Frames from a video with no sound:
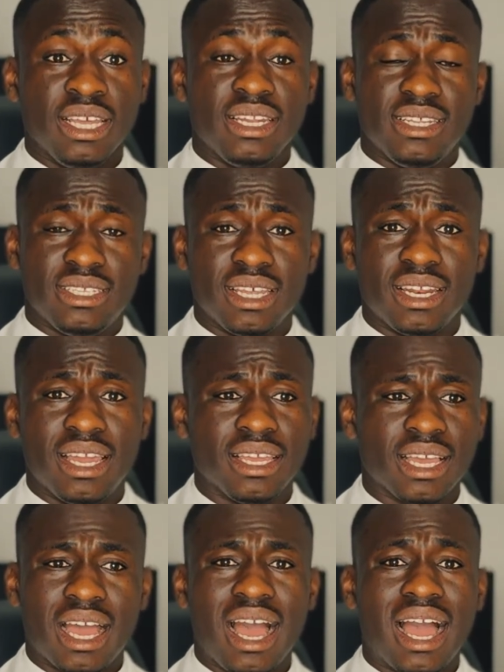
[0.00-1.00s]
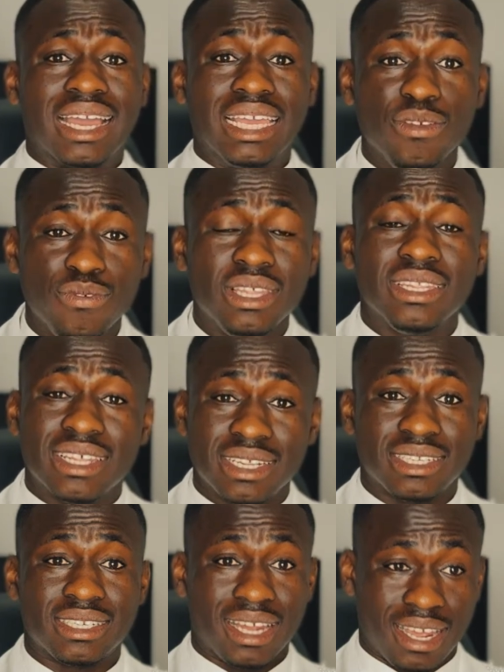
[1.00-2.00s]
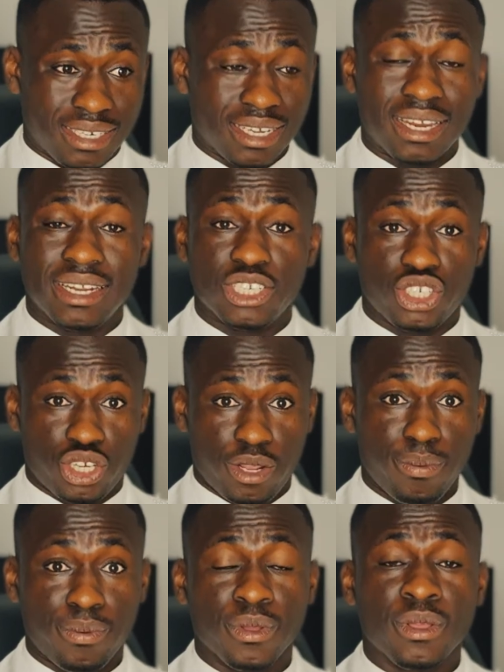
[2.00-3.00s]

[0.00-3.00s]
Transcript: He said like even this Titanic ship,